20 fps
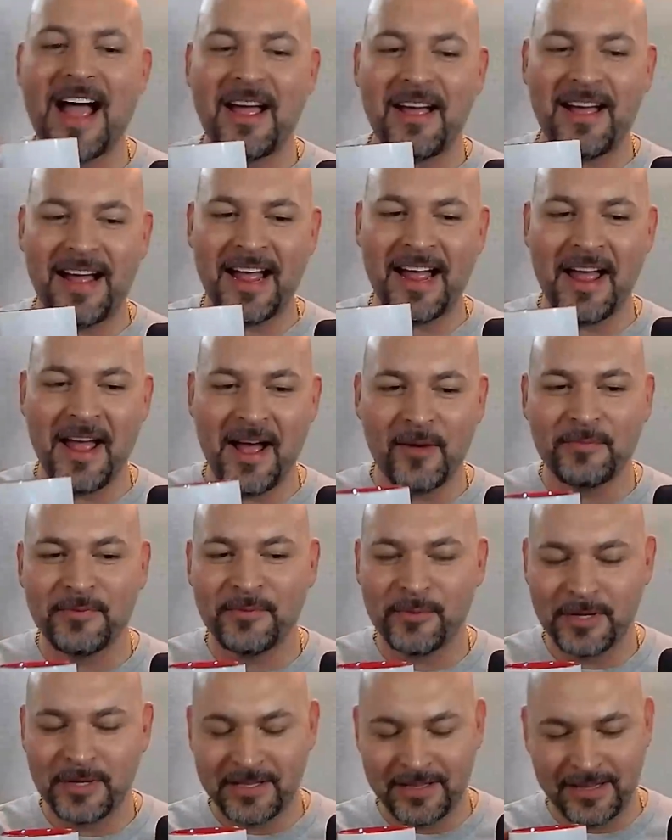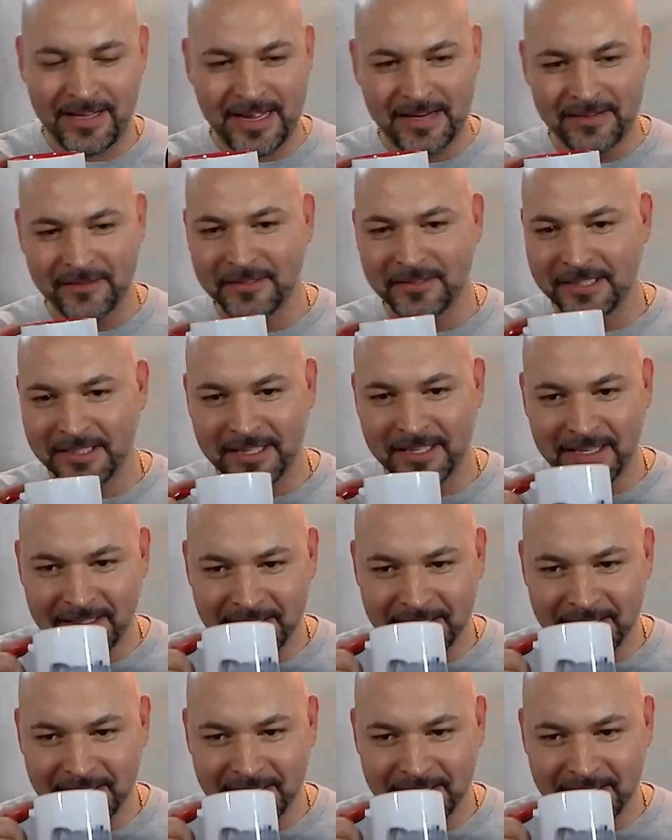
I helped with a lot of it.